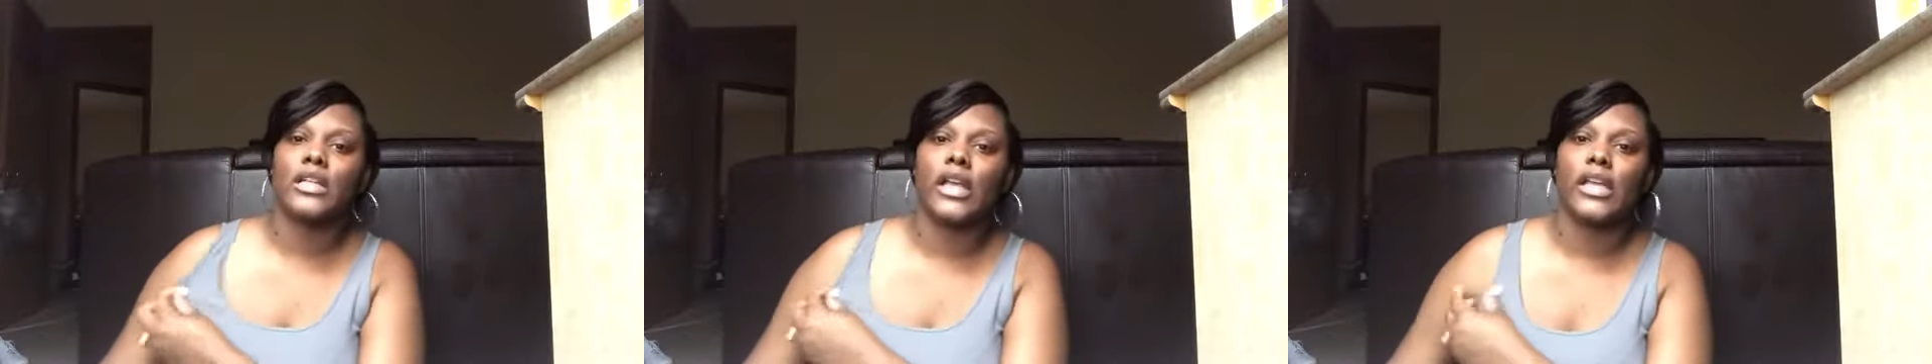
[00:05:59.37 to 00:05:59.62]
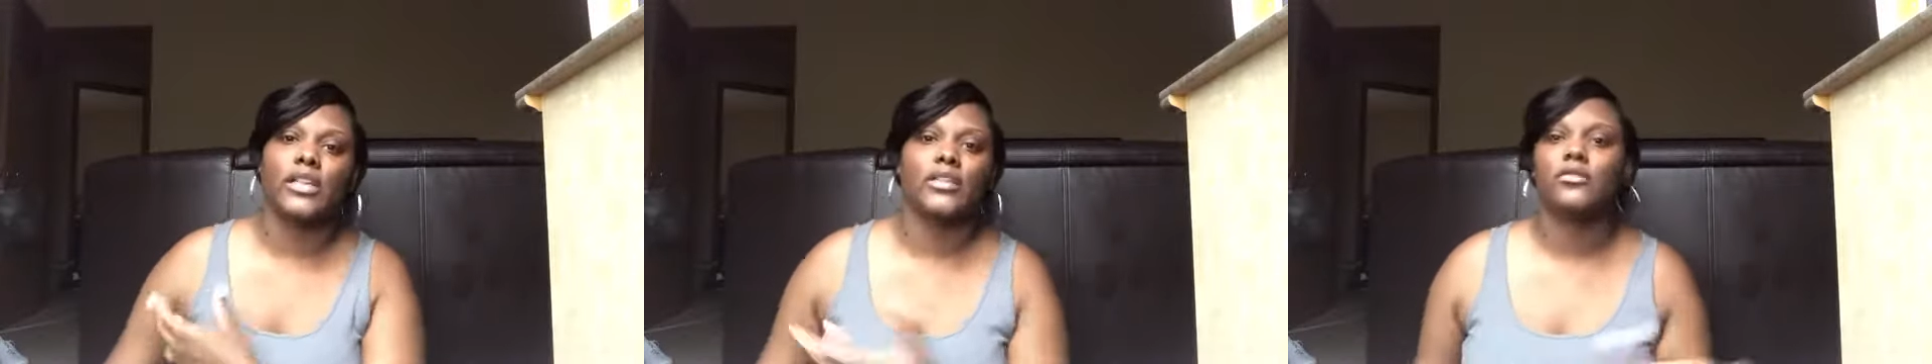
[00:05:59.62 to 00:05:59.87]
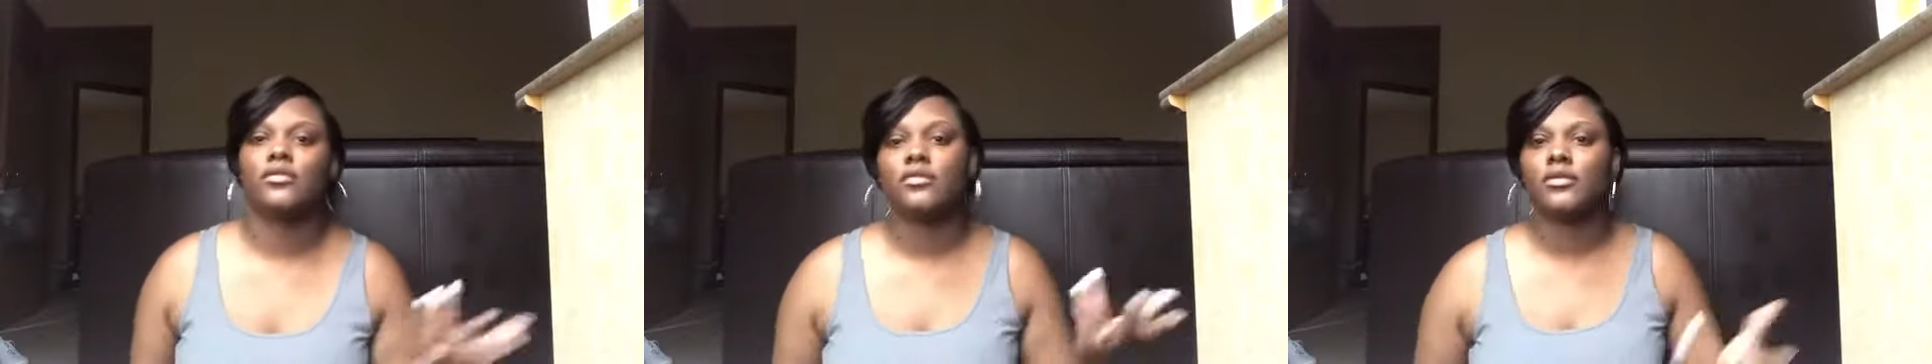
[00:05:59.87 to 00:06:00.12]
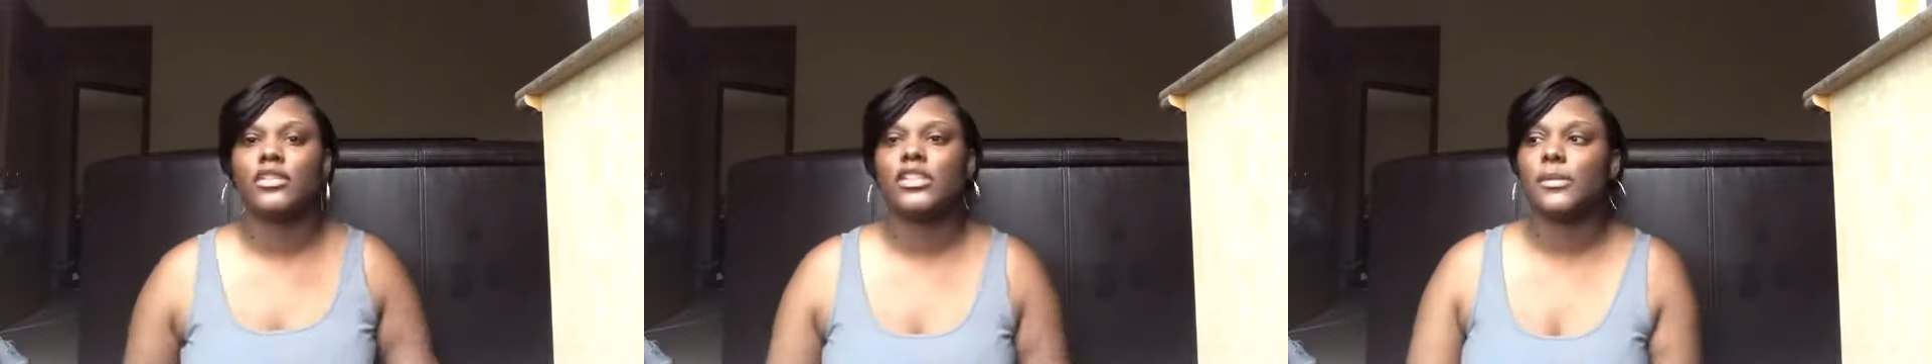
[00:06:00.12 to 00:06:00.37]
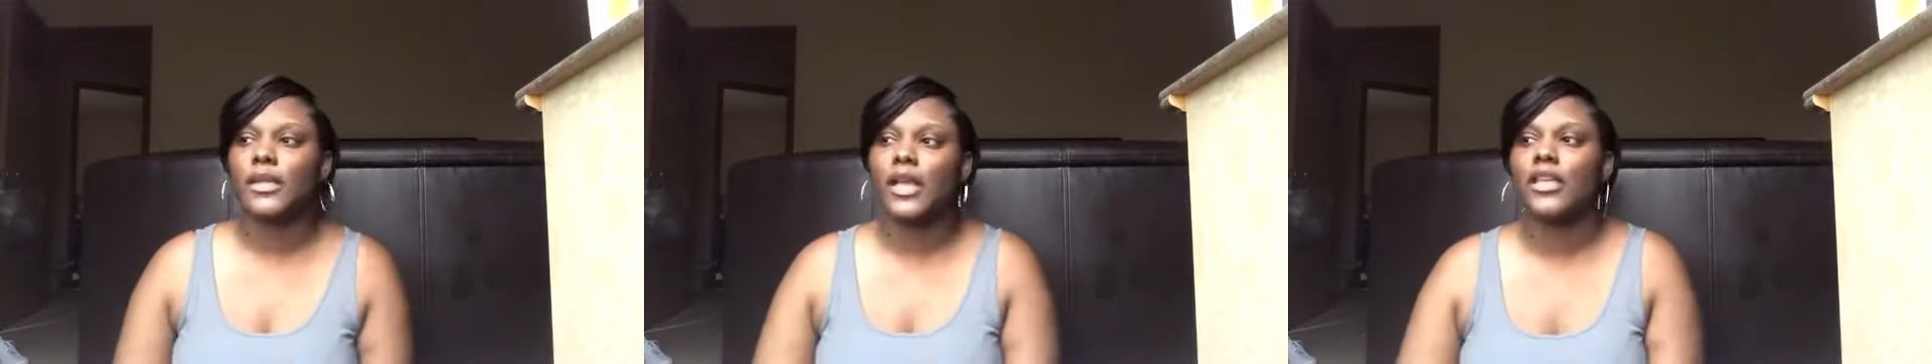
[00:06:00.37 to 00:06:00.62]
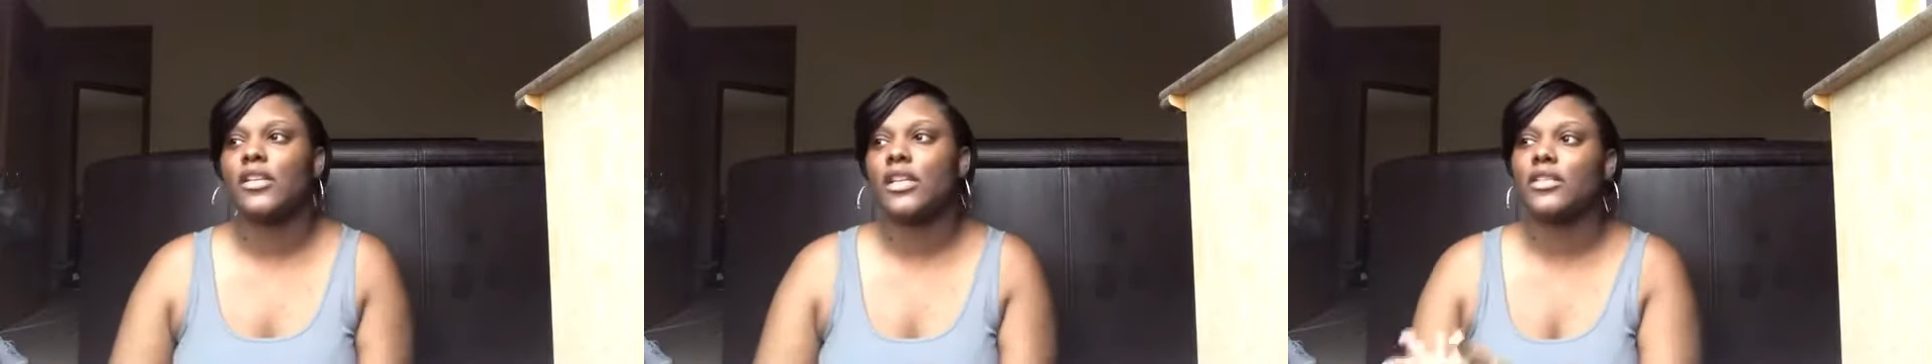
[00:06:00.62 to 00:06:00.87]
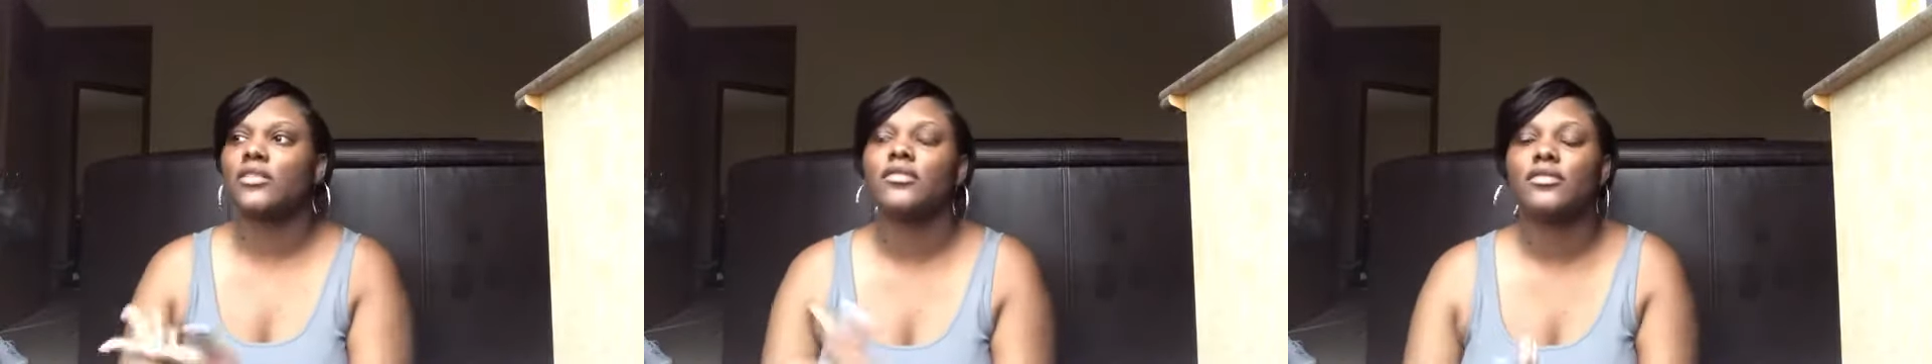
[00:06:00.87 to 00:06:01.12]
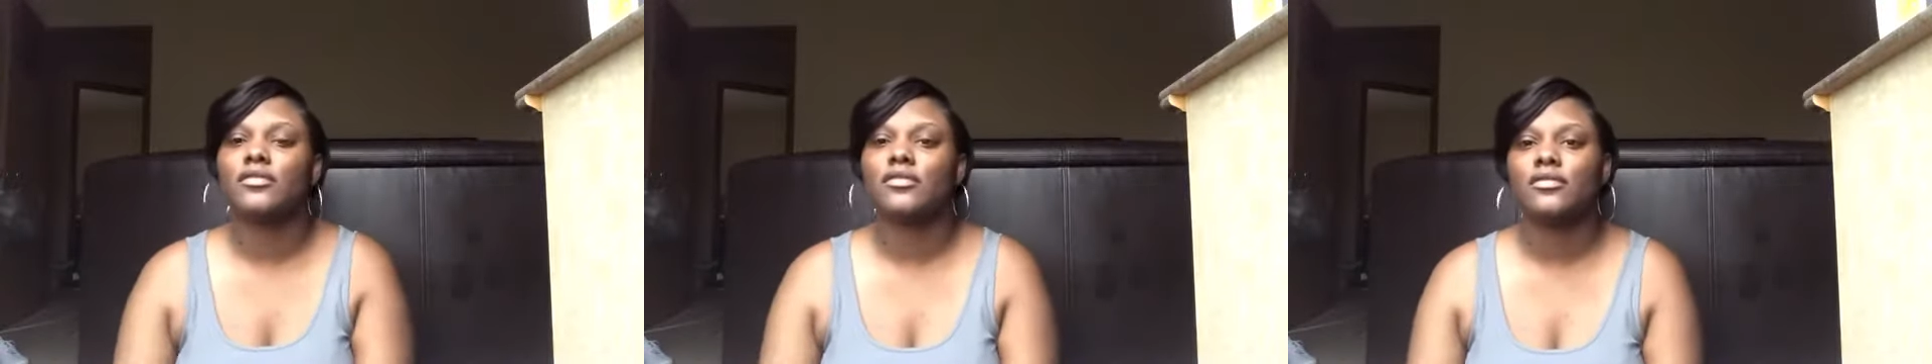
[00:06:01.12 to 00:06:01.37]
like, you just like, you know,
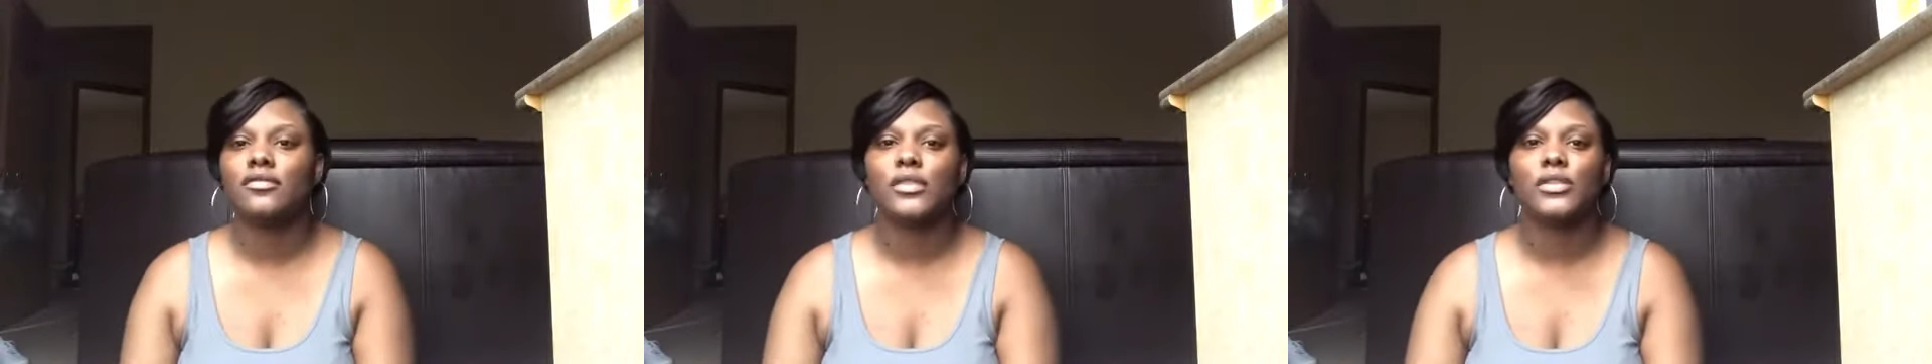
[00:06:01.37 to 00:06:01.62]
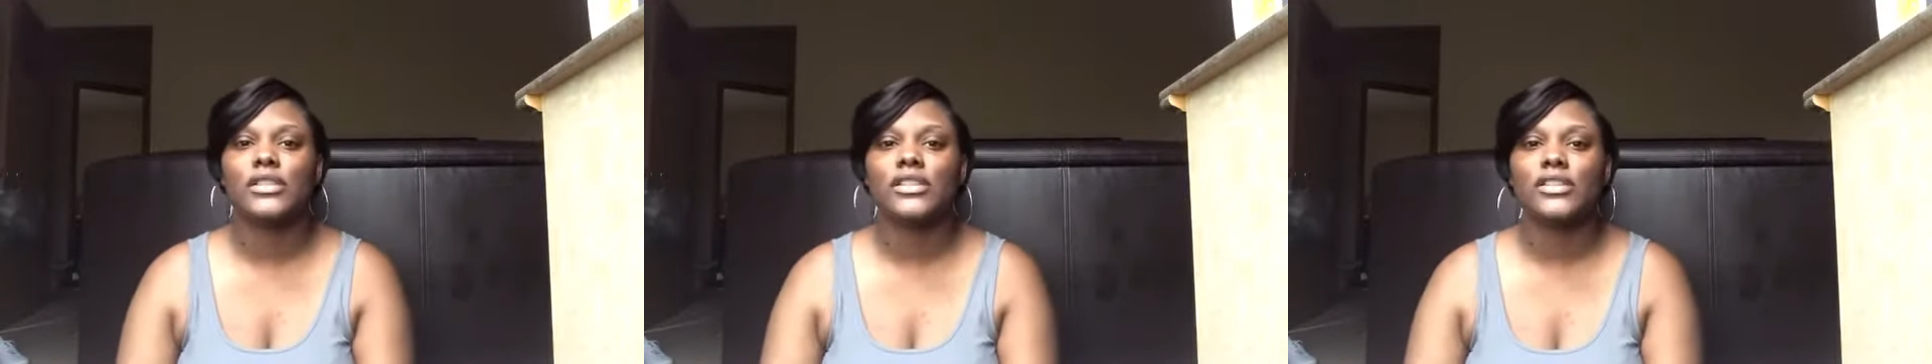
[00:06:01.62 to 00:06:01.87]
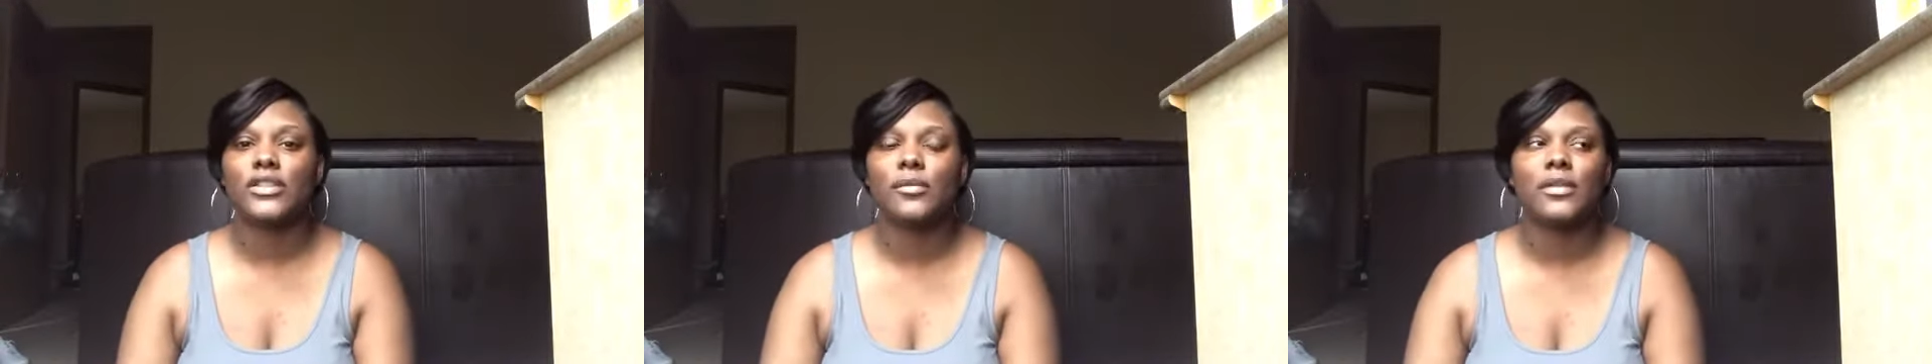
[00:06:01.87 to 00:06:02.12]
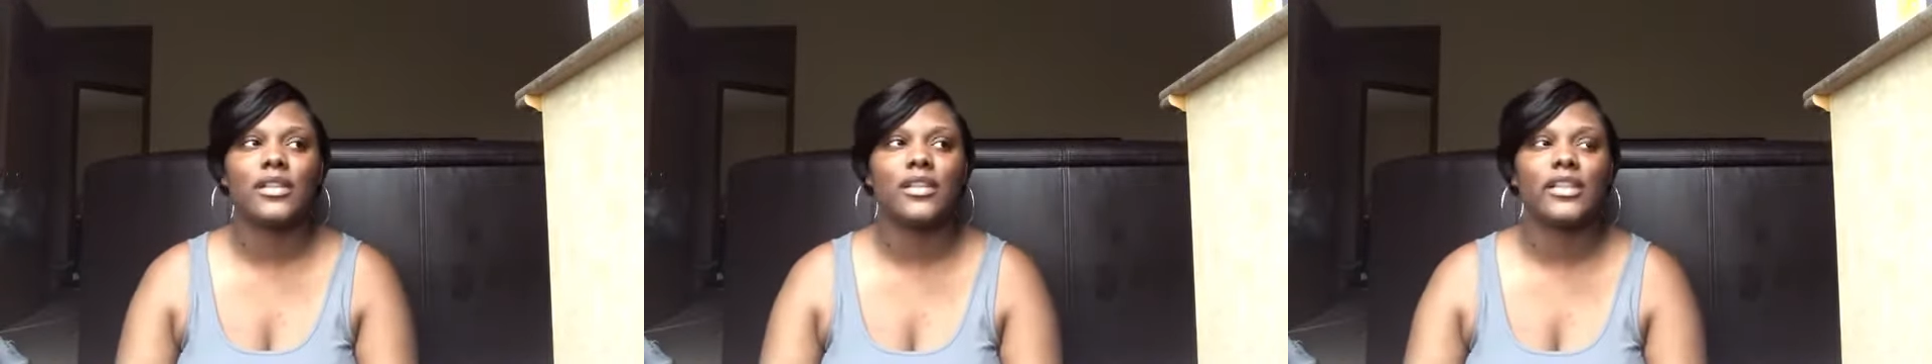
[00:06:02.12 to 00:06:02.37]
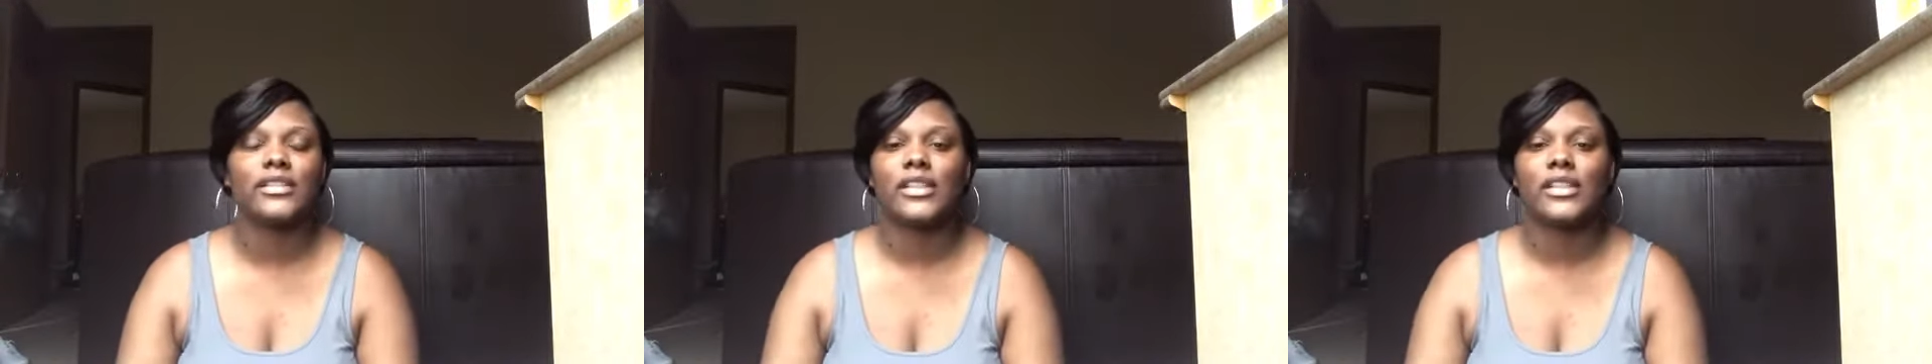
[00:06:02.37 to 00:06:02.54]
who's this girl with a thick